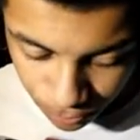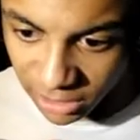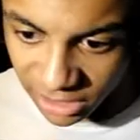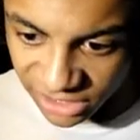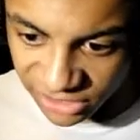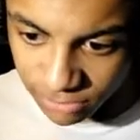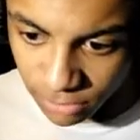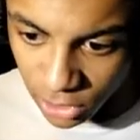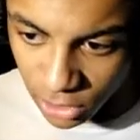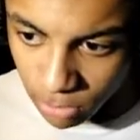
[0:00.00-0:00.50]

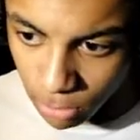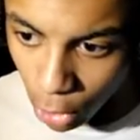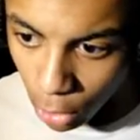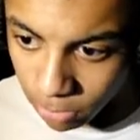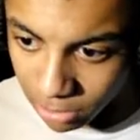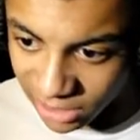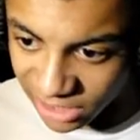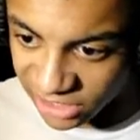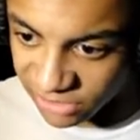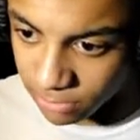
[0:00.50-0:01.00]
Policeman. More
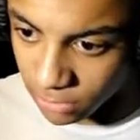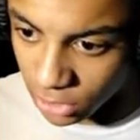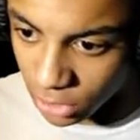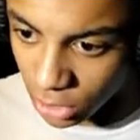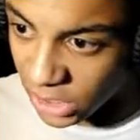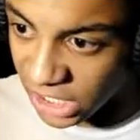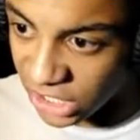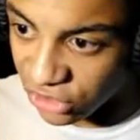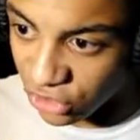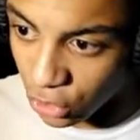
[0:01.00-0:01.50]
policemen.
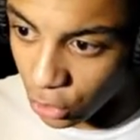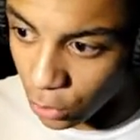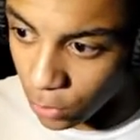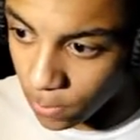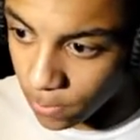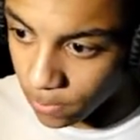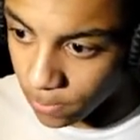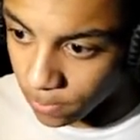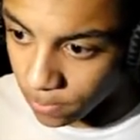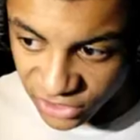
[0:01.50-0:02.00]
We need you.
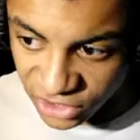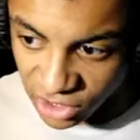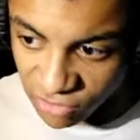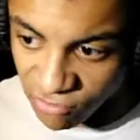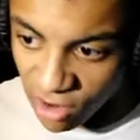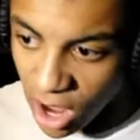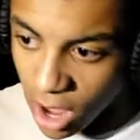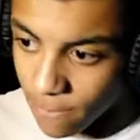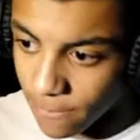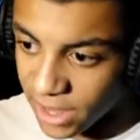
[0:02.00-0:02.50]
There's
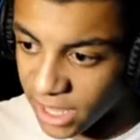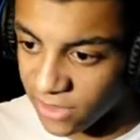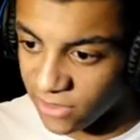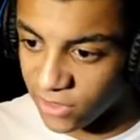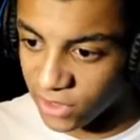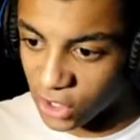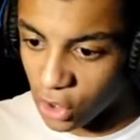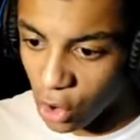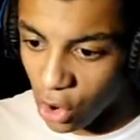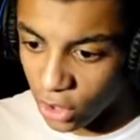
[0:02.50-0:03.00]
Harambe
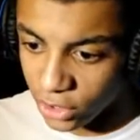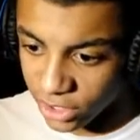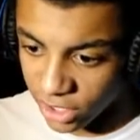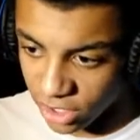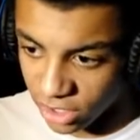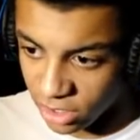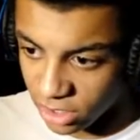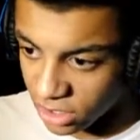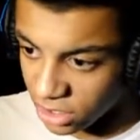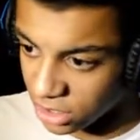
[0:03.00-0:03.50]
in the
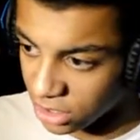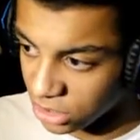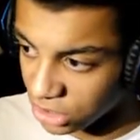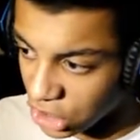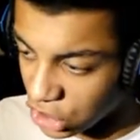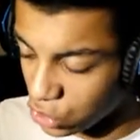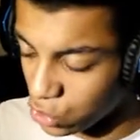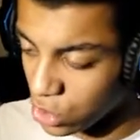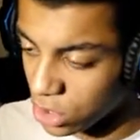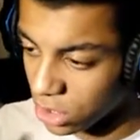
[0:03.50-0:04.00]
corner.
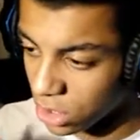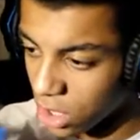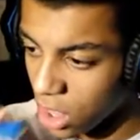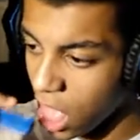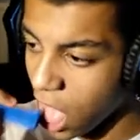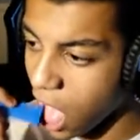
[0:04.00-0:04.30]
You...